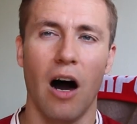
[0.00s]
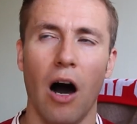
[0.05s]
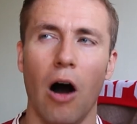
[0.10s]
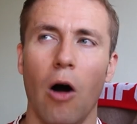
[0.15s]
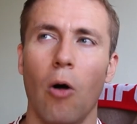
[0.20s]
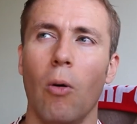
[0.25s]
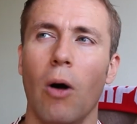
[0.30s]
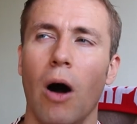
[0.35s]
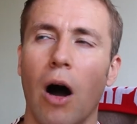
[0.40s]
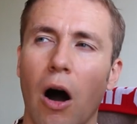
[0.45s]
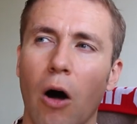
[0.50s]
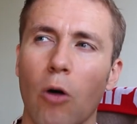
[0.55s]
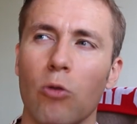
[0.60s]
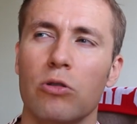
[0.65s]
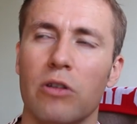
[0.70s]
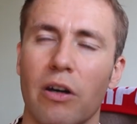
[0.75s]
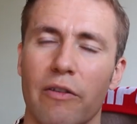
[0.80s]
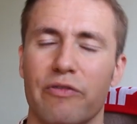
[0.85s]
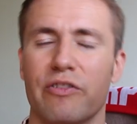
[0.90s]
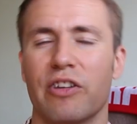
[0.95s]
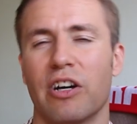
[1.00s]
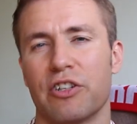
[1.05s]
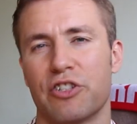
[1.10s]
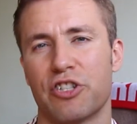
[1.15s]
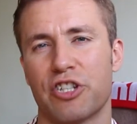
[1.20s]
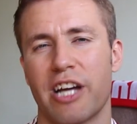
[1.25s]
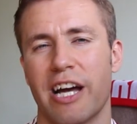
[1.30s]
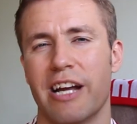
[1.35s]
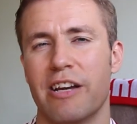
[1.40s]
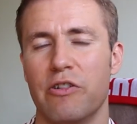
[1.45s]
How out of
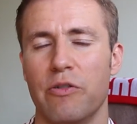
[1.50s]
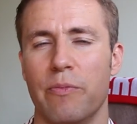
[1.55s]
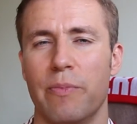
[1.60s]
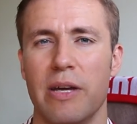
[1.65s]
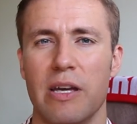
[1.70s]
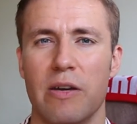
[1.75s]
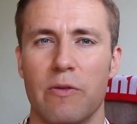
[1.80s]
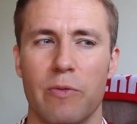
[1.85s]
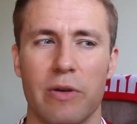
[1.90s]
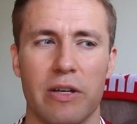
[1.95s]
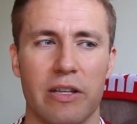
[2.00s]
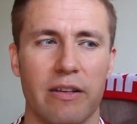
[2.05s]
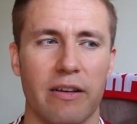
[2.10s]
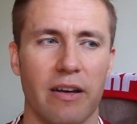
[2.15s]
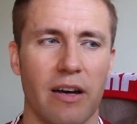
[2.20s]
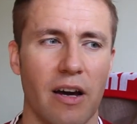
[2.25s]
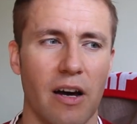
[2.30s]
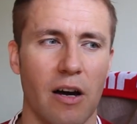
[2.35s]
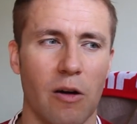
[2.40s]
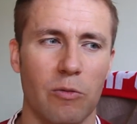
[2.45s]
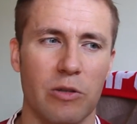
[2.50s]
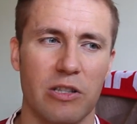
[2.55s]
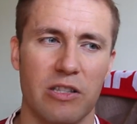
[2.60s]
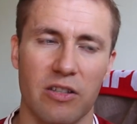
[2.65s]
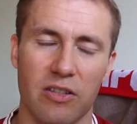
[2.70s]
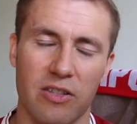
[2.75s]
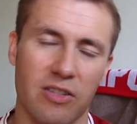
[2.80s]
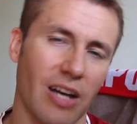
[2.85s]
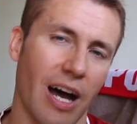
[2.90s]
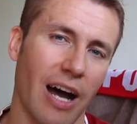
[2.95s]
touch can you be with
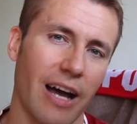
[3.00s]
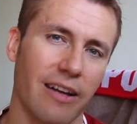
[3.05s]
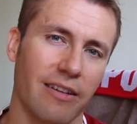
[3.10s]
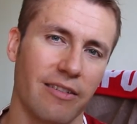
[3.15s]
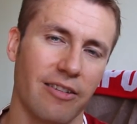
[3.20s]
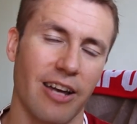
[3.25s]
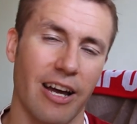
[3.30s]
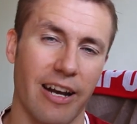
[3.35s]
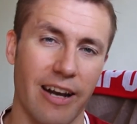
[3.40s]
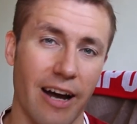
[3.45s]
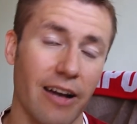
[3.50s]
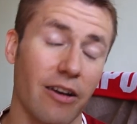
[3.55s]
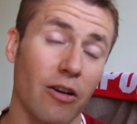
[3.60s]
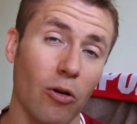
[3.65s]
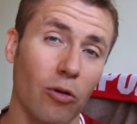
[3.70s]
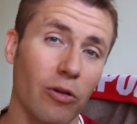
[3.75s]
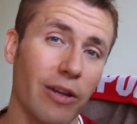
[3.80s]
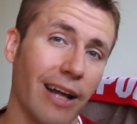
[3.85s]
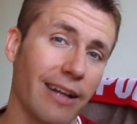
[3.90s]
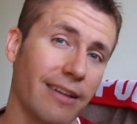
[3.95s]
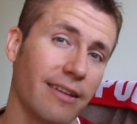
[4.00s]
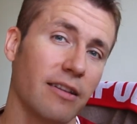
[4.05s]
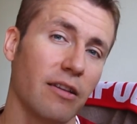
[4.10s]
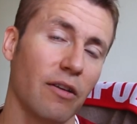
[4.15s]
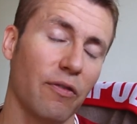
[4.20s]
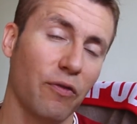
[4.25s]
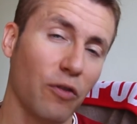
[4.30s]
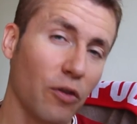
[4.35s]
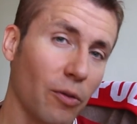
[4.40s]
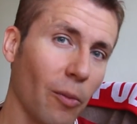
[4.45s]
society? And I know that in
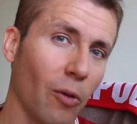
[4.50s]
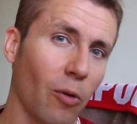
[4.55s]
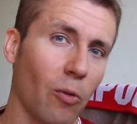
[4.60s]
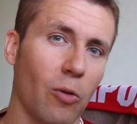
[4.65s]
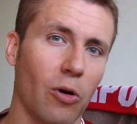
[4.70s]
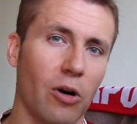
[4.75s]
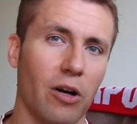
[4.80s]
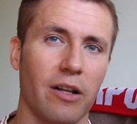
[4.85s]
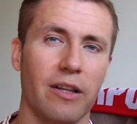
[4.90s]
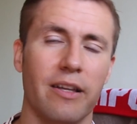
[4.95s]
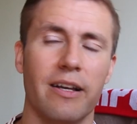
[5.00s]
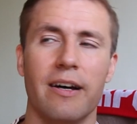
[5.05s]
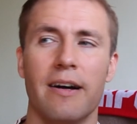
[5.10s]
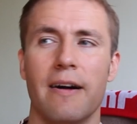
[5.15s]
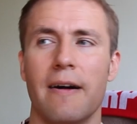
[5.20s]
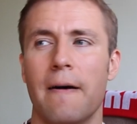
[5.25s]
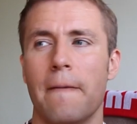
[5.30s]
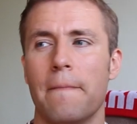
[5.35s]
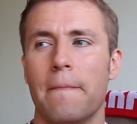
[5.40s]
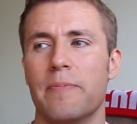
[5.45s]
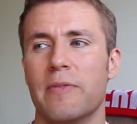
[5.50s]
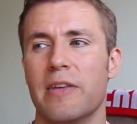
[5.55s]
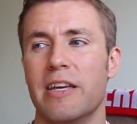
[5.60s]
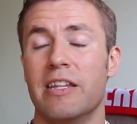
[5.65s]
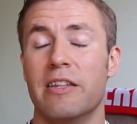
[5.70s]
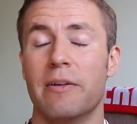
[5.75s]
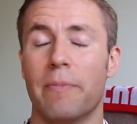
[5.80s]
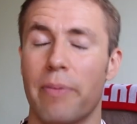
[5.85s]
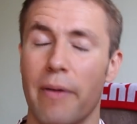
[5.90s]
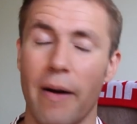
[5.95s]
the football world,
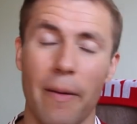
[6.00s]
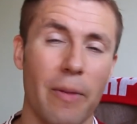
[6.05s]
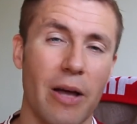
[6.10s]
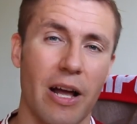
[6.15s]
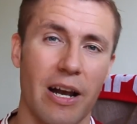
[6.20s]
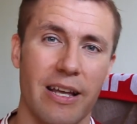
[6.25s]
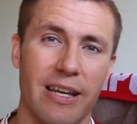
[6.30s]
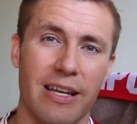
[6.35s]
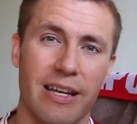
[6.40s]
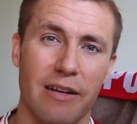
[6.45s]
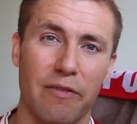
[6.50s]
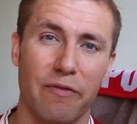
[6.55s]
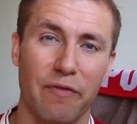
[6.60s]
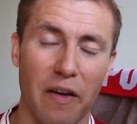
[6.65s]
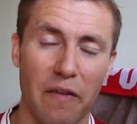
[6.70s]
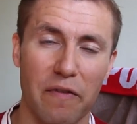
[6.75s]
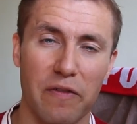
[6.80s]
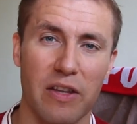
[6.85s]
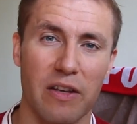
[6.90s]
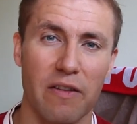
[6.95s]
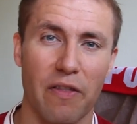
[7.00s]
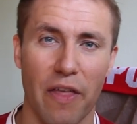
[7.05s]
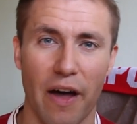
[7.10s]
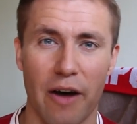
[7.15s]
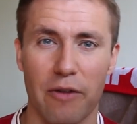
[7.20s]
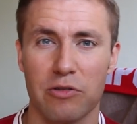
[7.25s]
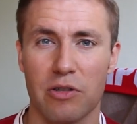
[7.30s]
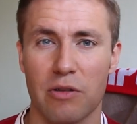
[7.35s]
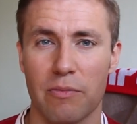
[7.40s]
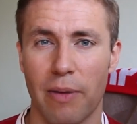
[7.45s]
in the Premier League,
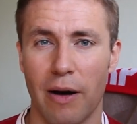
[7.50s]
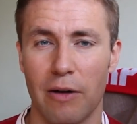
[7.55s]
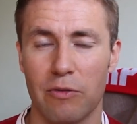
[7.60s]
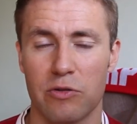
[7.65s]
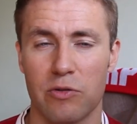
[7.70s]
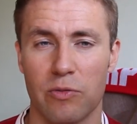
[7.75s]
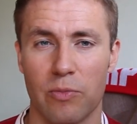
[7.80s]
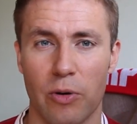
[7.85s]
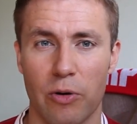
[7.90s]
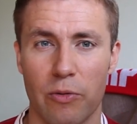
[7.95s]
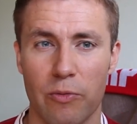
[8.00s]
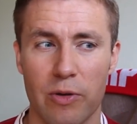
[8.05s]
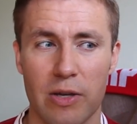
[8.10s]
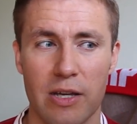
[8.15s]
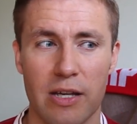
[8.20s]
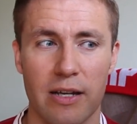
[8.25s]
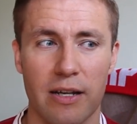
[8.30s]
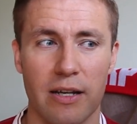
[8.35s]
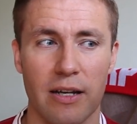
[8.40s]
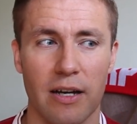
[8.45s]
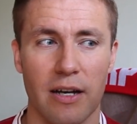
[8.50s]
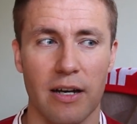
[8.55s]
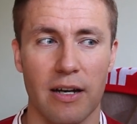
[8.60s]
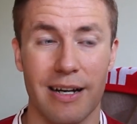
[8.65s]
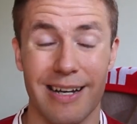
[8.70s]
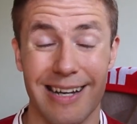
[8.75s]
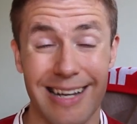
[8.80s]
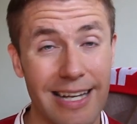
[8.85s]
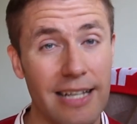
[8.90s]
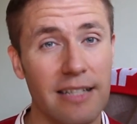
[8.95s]
£15,000 per week
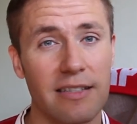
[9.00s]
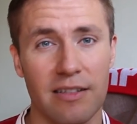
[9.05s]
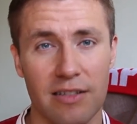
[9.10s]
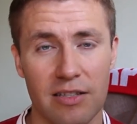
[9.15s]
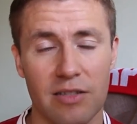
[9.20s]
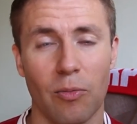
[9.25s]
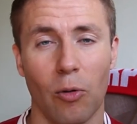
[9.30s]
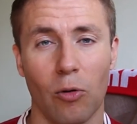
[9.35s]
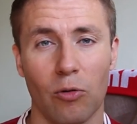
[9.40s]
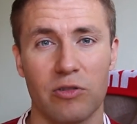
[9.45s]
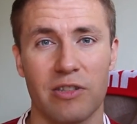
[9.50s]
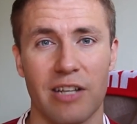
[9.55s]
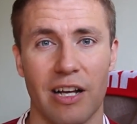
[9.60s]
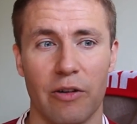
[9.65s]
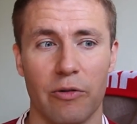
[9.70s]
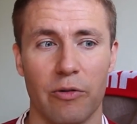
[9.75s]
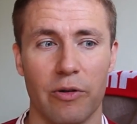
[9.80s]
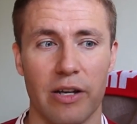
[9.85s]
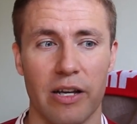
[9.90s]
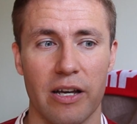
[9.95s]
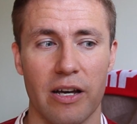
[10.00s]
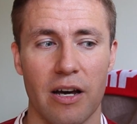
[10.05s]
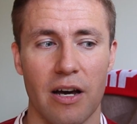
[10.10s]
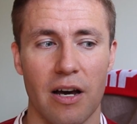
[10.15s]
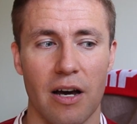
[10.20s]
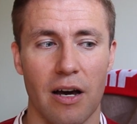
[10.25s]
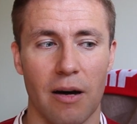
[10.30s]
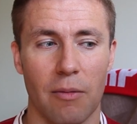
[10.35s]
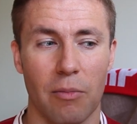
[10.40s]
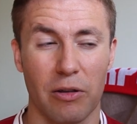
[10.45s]
is a small salary,
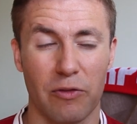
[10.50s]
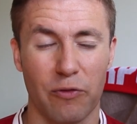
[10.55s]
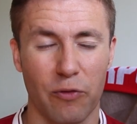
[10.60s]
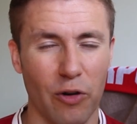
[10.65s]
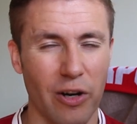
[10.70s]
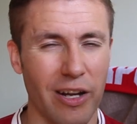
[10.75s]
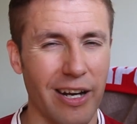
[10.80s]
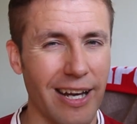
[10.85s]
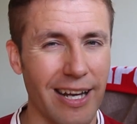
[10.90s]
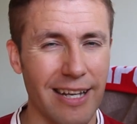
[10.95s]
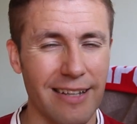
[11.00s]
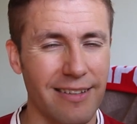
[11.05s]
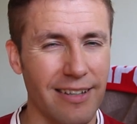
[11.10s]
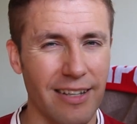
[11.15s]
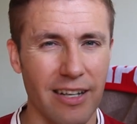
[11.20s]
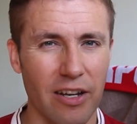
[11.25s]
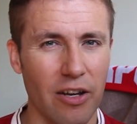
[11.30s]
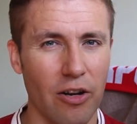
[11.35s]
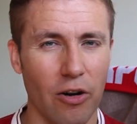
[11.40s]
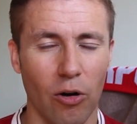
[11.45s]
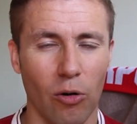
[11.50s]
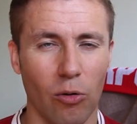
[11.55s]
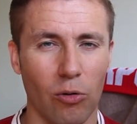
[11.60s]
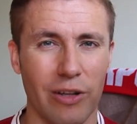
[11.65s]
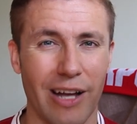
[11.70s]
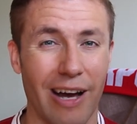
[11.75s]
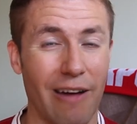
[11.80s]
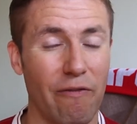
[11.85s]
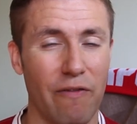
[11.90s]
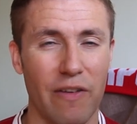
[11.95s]
but for an
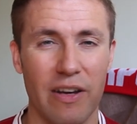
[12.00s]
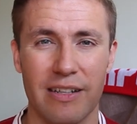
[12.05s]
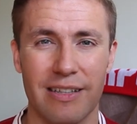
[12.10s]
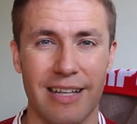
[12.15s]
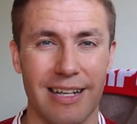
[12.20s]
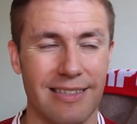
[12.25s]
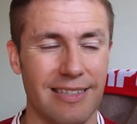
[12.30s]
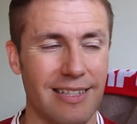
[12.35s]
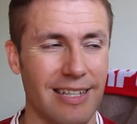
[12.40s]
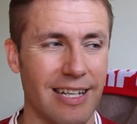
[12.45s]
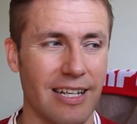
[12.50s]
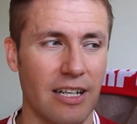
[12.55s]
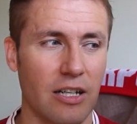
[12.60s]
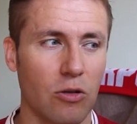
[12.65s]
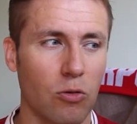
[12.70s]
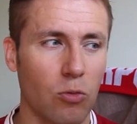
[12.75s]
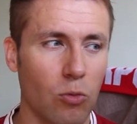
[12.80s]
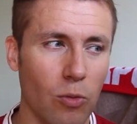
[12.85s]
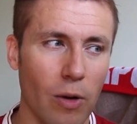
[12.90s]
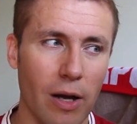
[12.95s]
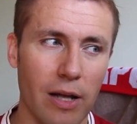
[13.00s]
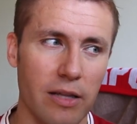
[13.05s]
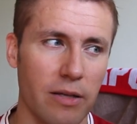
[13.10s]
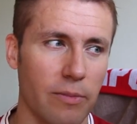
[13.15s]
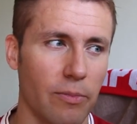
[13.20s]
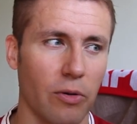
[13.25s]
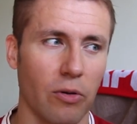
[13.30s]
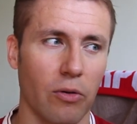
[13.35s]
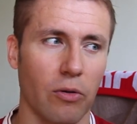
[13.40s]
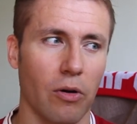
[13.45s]
18-year-old, I think that's
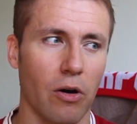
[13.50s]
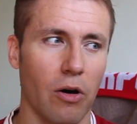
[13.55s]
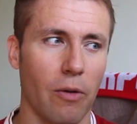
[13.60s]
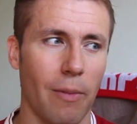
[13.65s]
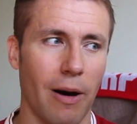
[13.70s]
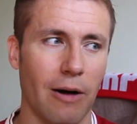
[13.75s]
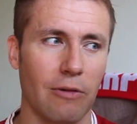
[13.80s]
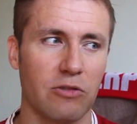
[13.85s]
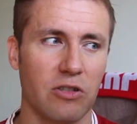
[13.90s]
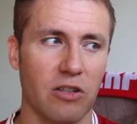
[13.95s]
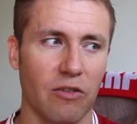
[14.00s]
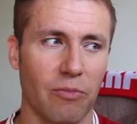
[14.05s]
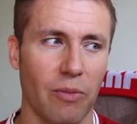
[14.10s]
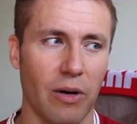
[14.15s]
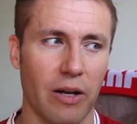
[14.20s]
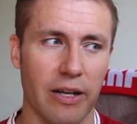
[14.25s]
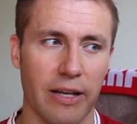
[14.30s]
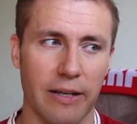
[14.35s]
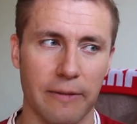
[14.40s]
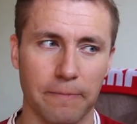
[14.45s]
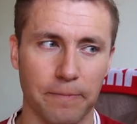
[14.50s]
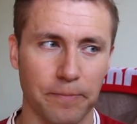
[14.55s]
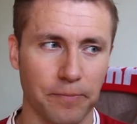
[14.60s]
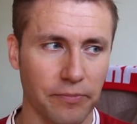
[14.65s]
incredible amounts of money.